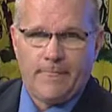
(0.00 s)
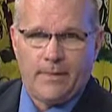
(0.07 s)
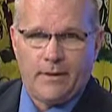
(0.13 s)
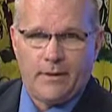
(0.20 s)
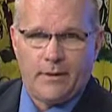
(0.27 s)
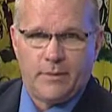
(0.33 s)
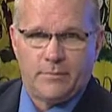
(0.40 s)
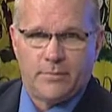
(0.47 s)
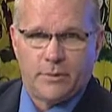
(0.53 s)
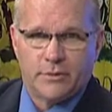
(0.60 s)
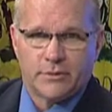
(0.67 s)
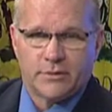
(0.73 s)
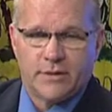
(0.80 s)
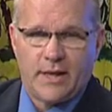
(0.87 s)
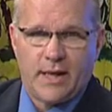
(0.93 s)
Uh,
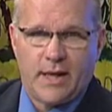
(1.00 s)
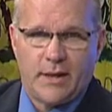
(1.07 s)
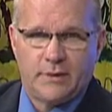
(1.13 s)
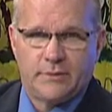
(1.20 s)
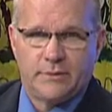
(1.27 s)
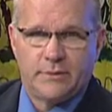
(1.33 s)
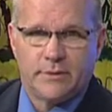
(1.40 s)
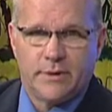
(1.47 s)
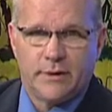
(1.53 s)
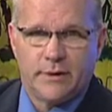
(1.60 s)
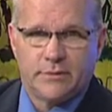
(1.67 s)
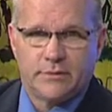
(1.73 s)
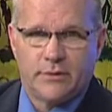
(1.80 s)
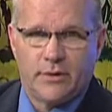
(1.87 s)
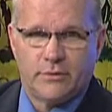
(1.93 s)
Burstad, uh,
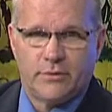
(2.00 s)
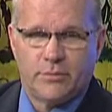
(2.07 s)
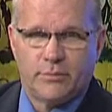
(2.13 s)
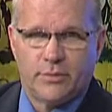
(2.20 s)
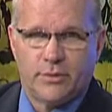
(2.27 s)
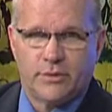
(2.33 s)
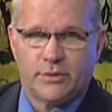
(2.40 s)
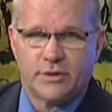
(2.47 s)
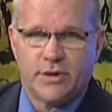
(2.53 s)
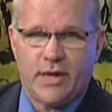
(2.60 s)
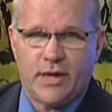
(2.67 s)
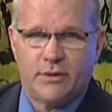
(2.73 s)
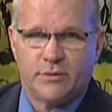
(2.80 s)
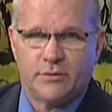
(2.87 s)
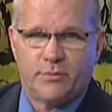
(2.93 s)
Sergeant
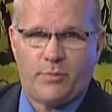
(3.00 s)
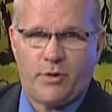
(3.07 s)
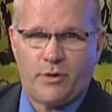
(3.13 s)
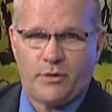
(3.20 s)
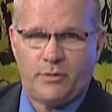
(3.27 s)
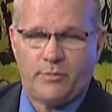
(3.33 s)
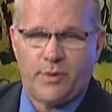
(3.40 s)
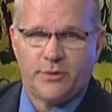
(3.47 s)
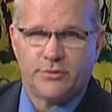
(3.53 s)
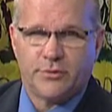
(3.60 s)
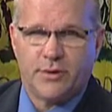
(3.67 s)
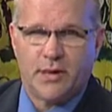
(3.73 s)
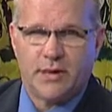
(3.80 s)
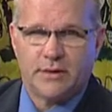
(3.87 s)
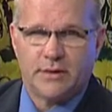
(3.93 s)
Burstad, who was part of the Metro
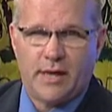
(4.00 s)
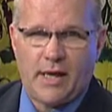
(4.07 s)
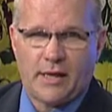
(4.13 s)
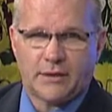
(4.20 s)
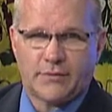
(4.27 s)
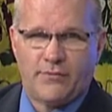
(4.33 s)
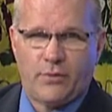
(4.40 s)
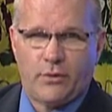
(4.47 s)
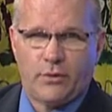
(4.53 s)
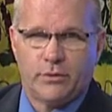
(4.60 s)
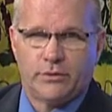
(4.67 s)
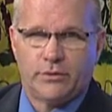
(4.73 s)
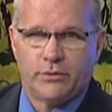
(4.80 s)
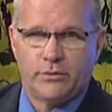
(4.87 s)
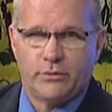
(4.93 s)
Gang Task
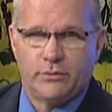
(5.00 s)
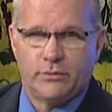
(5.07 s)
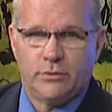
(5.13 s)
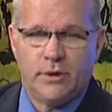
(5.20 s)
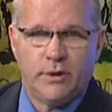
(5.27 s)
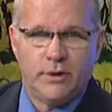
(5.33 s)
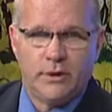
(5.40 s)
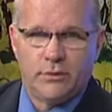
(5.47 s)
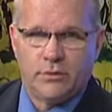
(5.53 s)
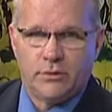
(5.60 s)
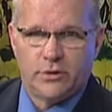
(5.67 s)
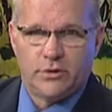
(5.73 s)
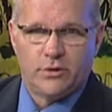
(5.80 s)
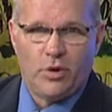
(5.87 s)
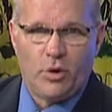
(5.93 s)
Force, who
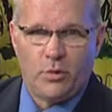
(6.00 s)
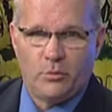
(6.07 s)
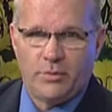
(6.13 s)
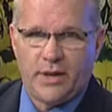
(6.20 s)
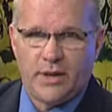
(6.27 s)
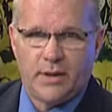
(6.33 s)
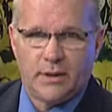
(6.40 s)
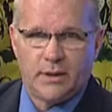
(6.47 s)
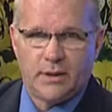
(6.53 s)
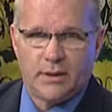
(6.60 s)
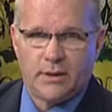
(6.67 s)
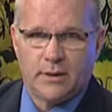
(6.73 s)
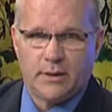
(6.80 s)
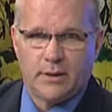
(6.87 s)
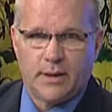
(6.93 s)
was shown beating
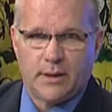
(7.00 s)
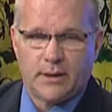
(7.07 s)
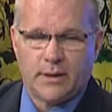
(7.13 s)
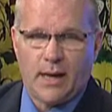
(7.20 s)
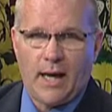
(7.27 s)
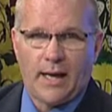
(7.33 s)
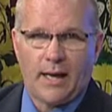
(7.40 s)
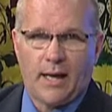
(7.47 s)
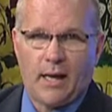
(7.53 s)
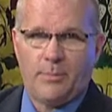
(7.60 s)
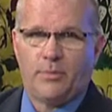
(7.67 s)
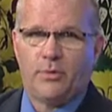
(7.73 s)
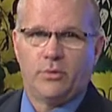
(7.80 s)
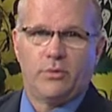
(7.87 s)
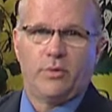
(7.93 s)
a, a guy
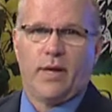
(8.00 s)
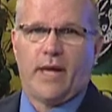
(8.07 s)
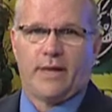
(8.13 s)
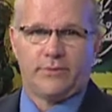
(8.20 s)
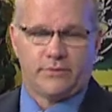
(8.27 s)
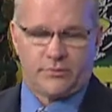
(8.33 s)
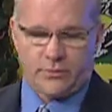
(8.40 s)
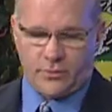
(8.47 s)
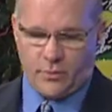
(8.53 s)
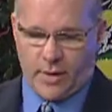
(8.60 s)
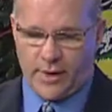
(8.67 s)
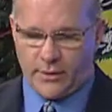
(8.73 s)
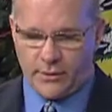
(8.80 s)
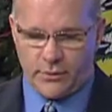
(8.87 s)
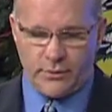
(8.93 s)
up who had
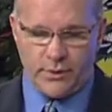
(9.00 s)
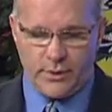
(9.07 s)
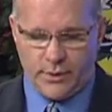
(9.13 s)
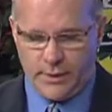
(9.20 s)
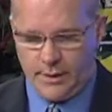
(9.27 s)
surrendered